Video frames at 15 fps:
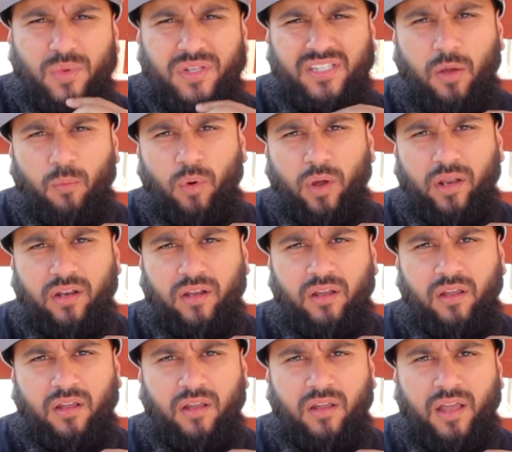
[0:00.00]
with someone.
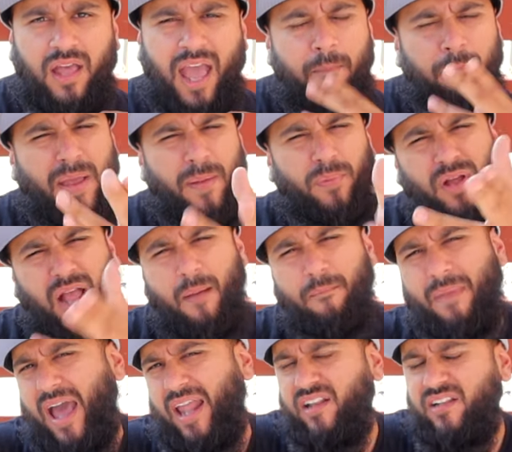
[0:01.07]
And people got
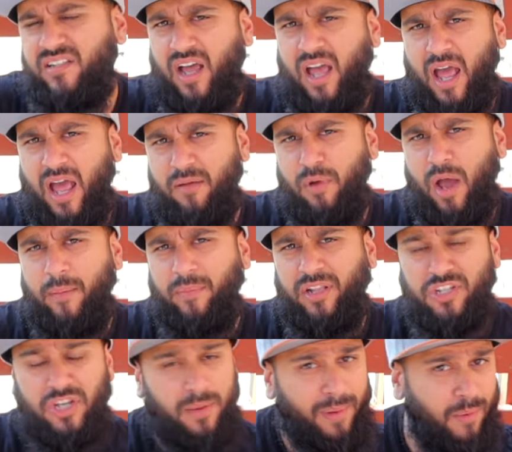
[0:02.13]
mad at Muhammad
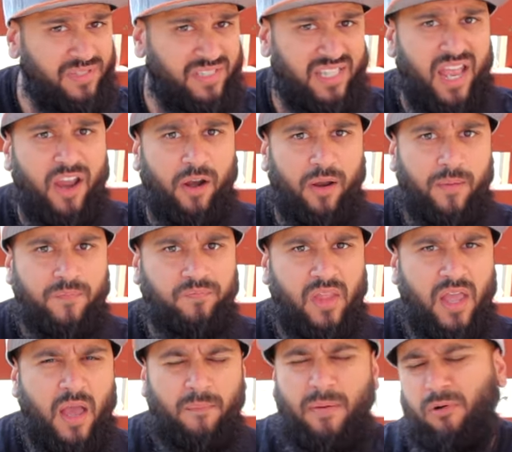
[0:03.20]
Hijab. I was there.
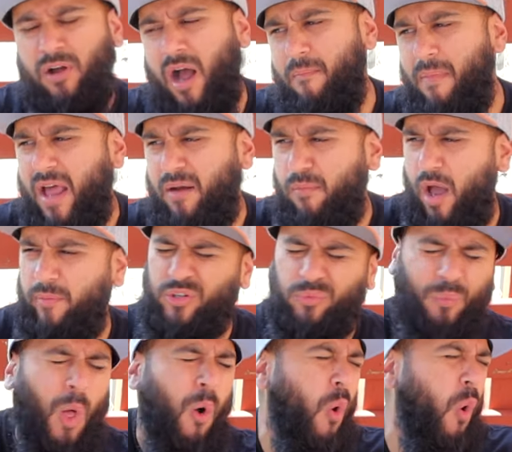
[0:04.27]
People got mad at Muhammad
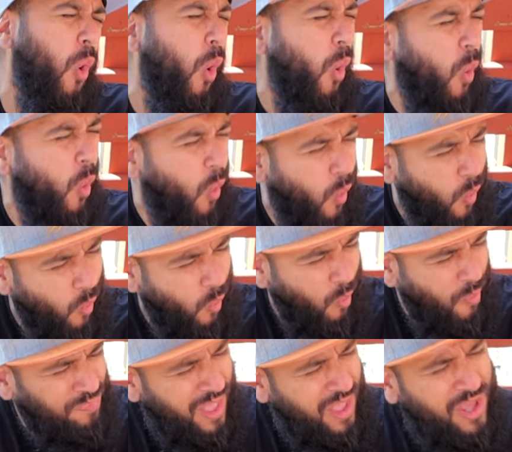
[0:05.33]
Hijab. Oh,
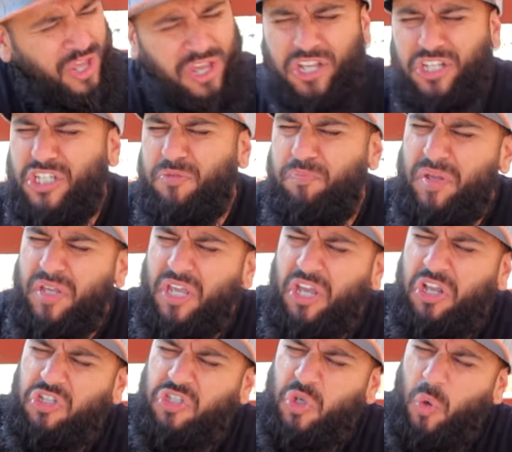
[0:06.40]
he's
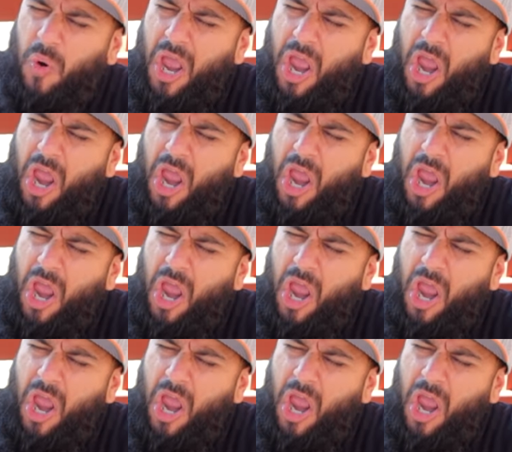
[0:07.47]
speaking so